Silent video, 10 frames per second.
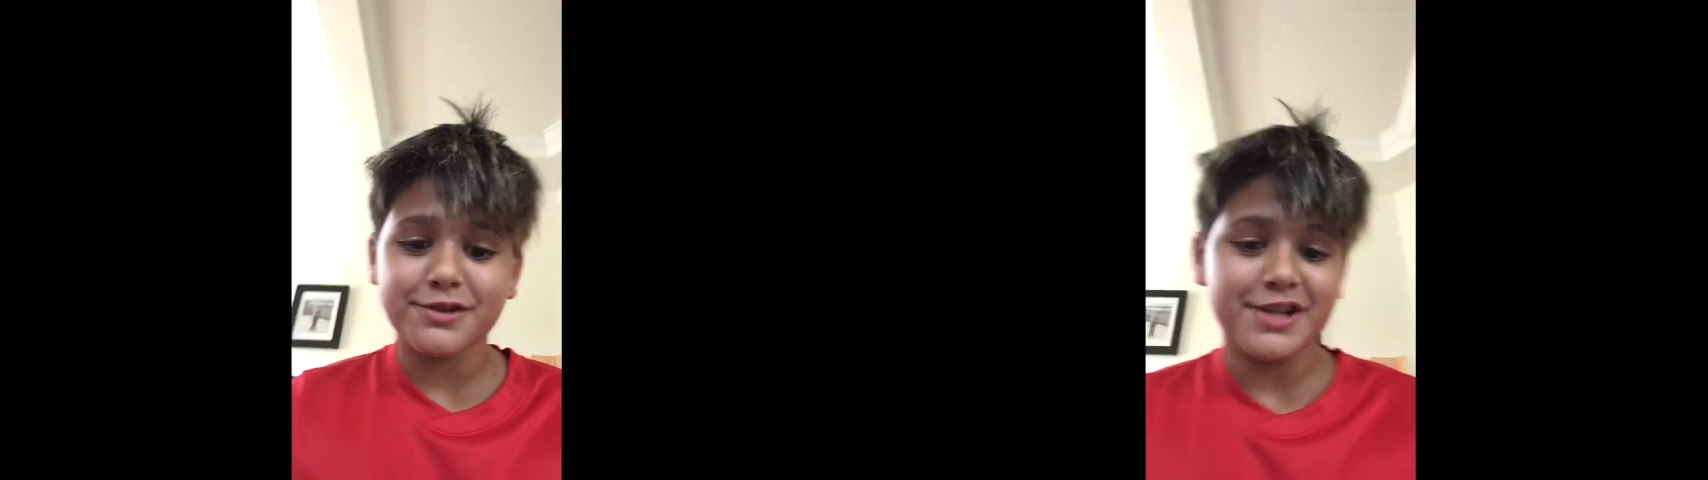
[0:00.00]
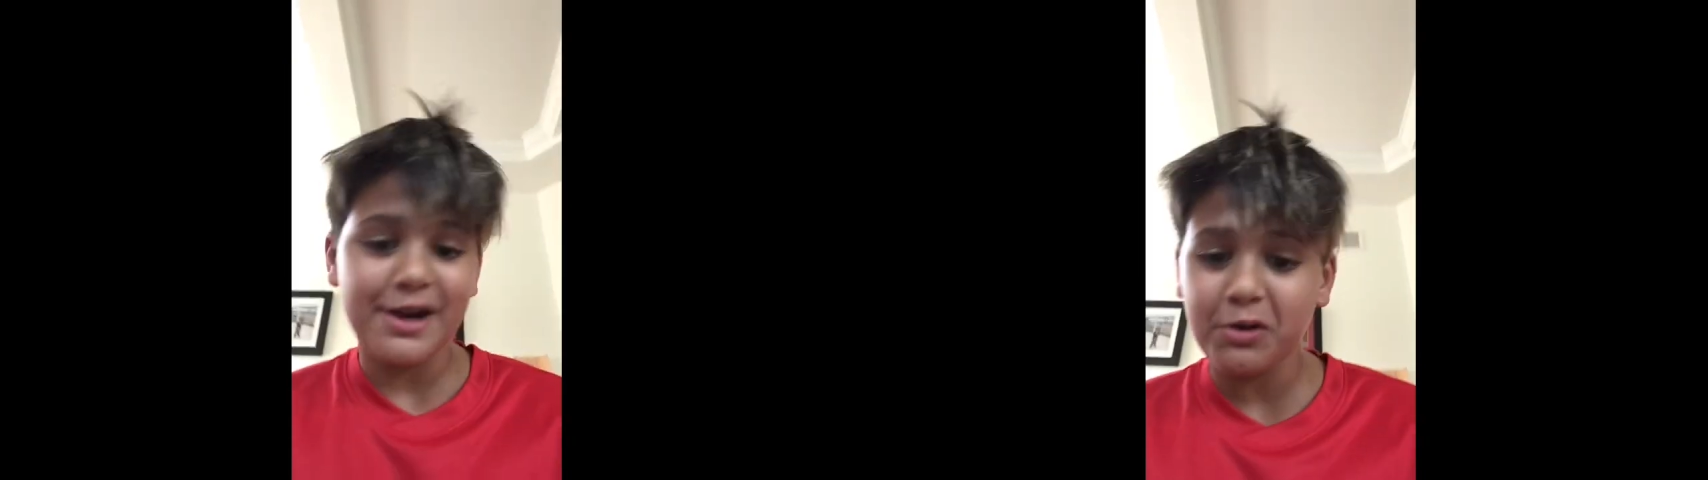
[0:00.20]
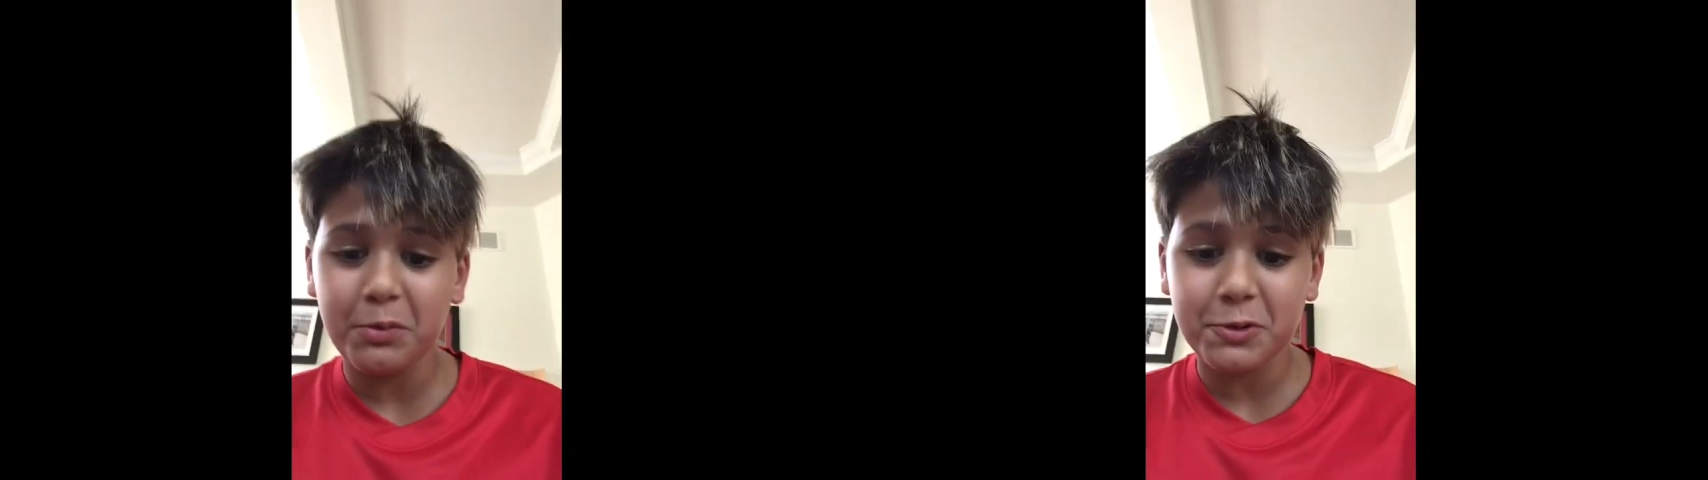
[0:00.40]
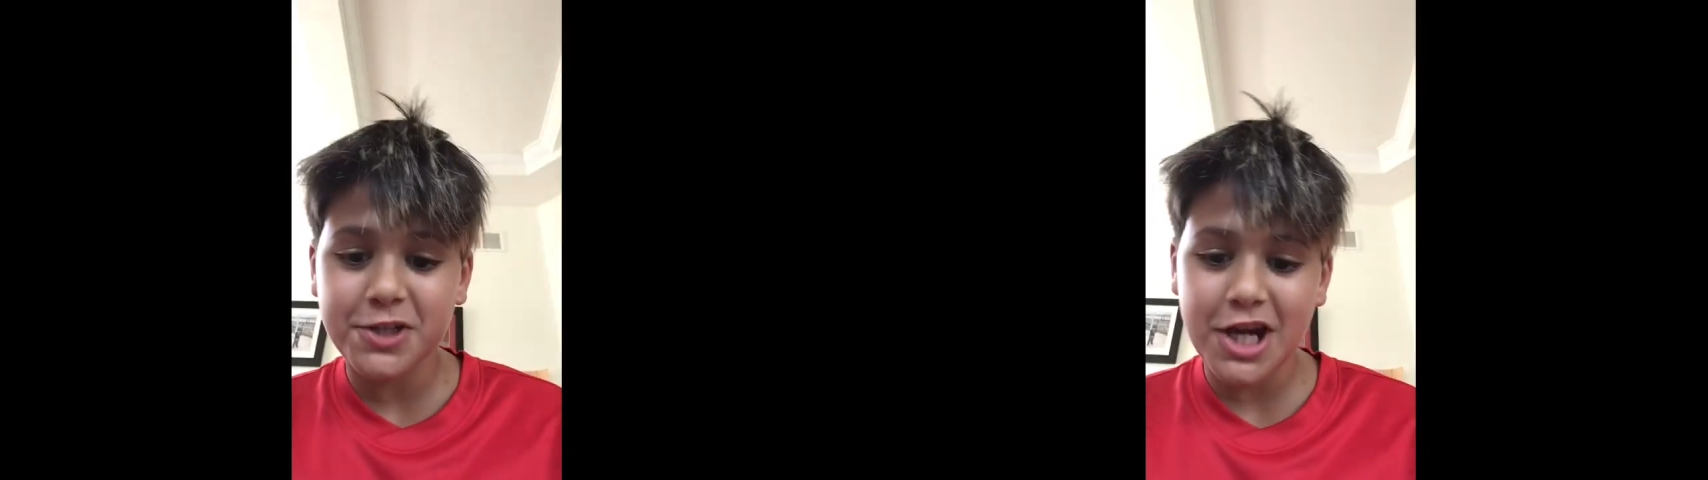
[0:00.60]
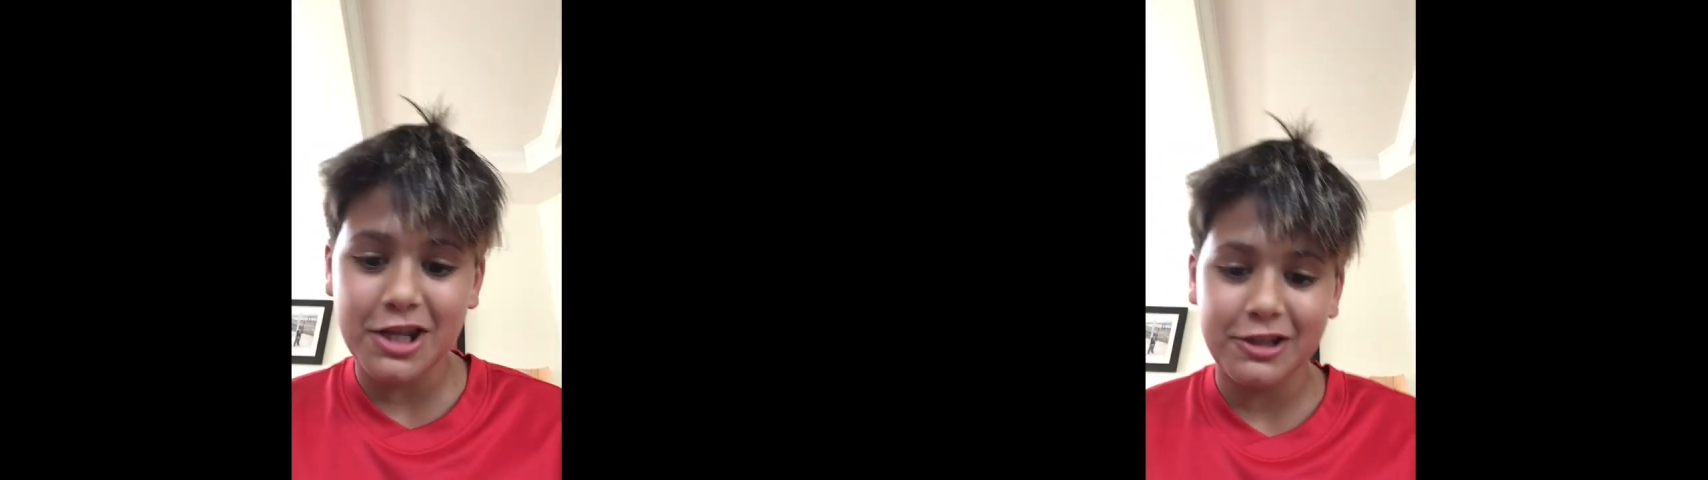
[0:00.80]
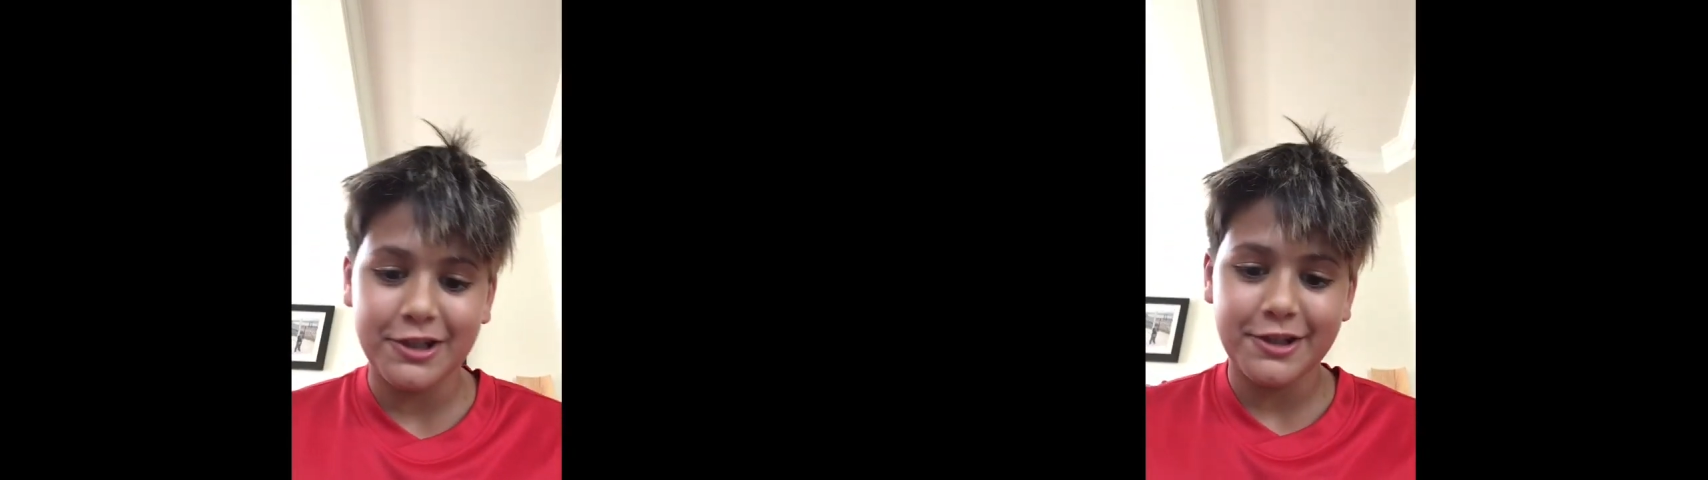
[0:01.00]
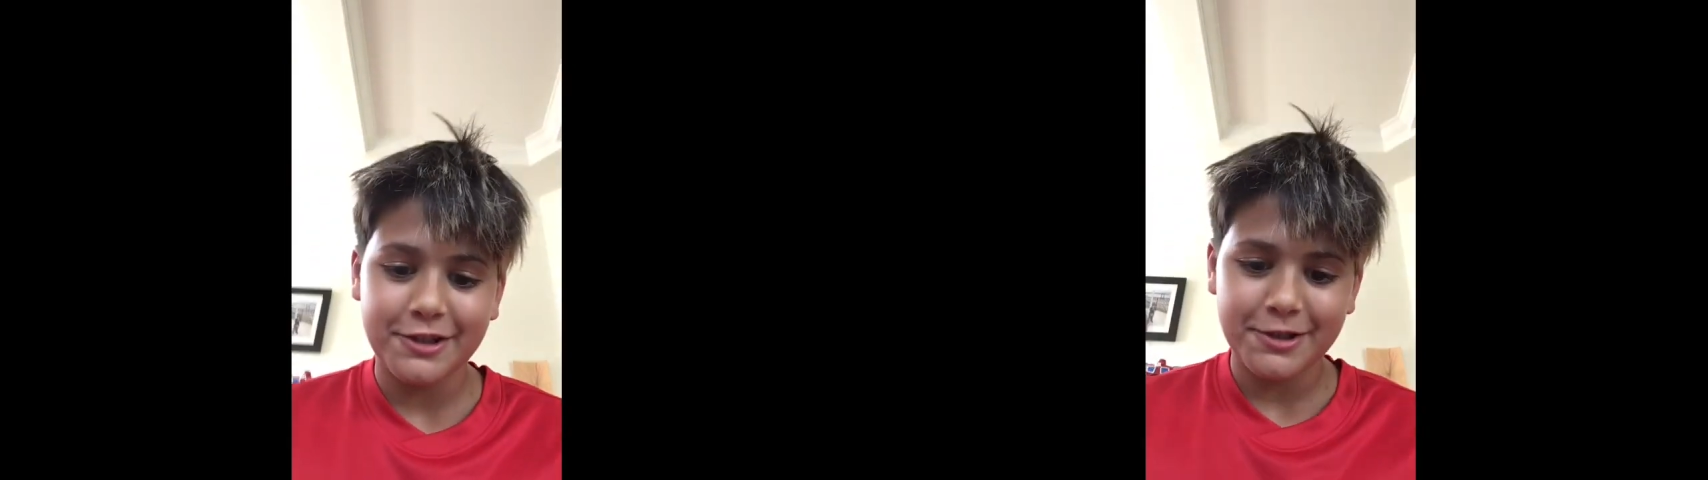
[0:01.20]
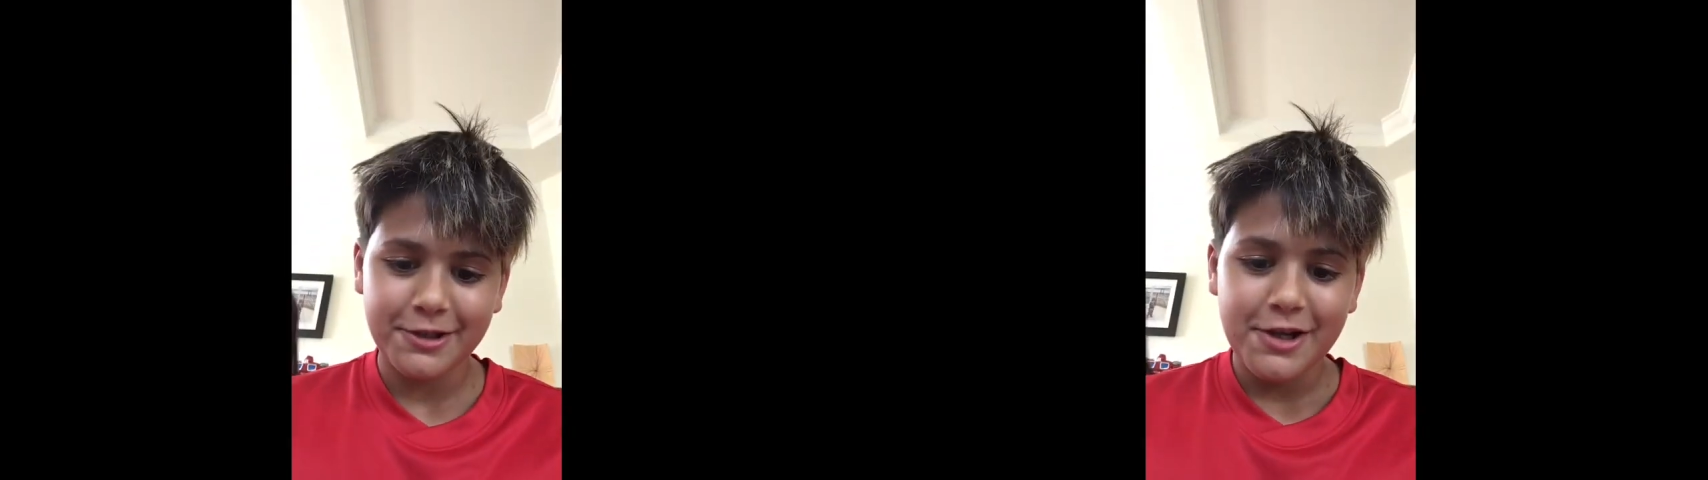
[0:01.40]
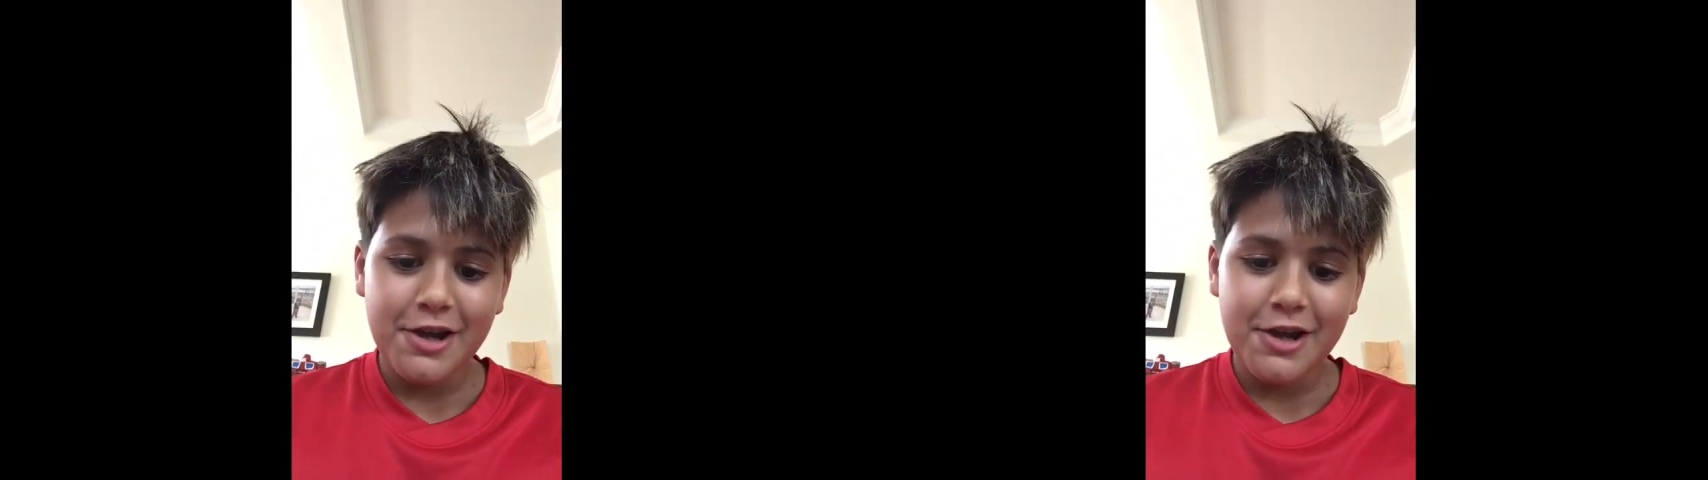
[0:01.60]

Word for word: Terrible Talents.